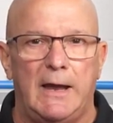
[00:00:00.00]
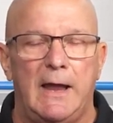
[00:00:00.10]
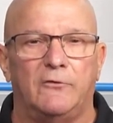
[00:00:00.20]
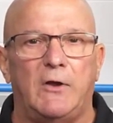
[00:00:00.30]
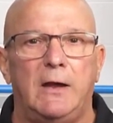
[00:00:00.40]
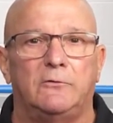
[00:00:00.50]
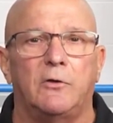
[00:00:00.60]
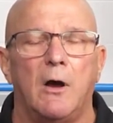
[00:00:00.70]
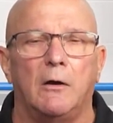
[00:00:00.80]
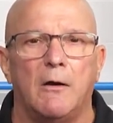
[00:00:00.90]
has a
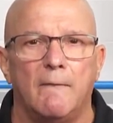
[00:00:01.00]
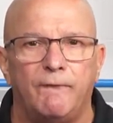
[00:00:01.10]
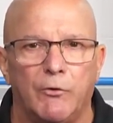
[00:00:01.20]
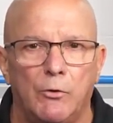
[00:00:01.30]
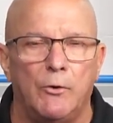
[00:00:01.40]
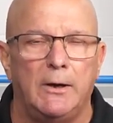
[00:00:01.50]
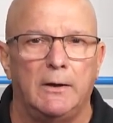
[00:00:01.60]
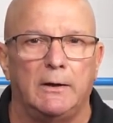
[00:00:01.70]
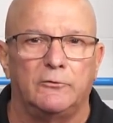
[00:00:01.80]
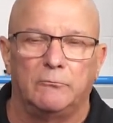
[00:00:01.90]
ton of fluid
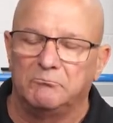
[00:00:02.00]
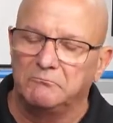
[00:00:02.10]
in it.